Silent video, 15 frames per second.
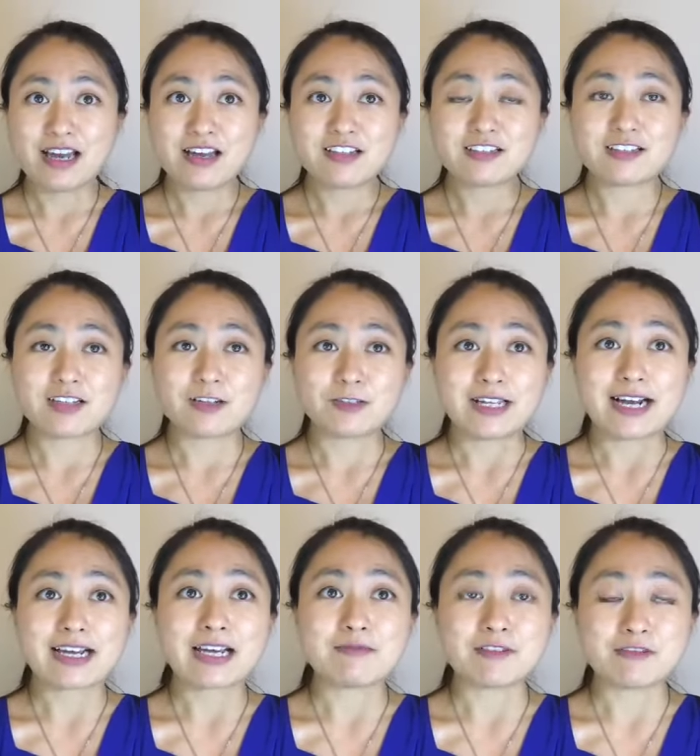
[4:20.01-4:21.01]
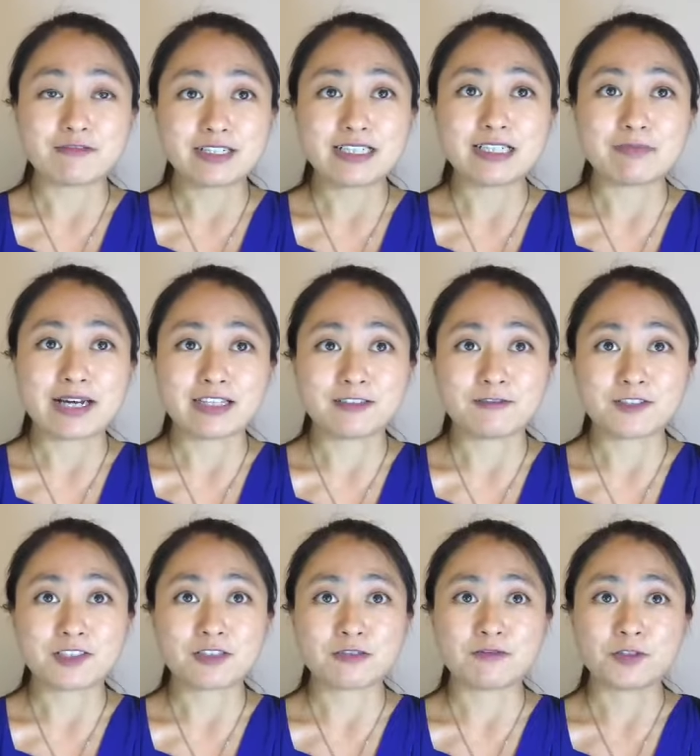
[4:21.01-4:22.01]
So that can be really
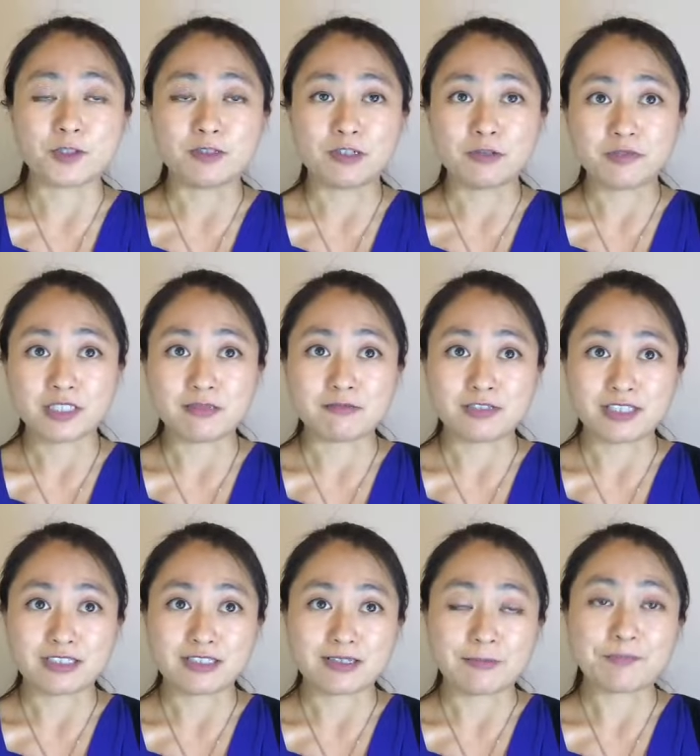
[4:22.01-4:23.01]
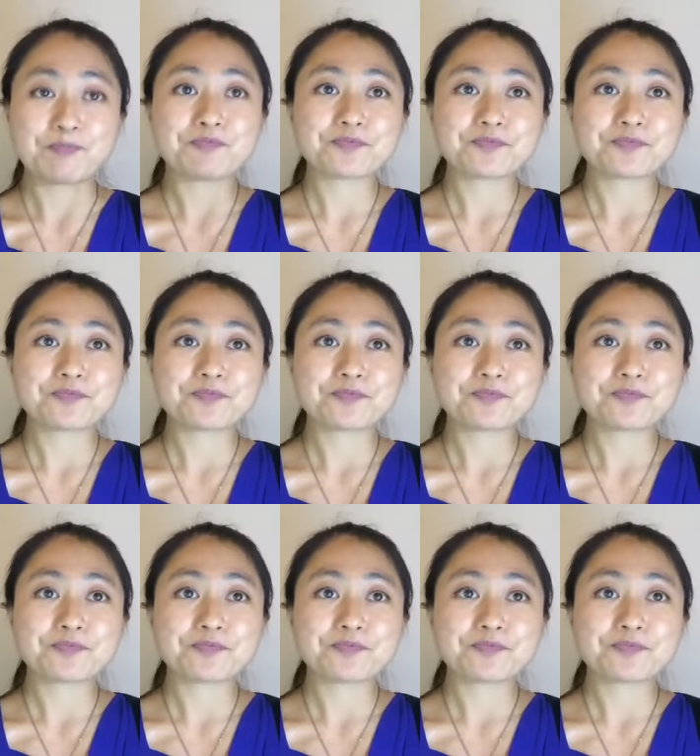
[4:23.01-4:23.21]
beneficial for your long-term return.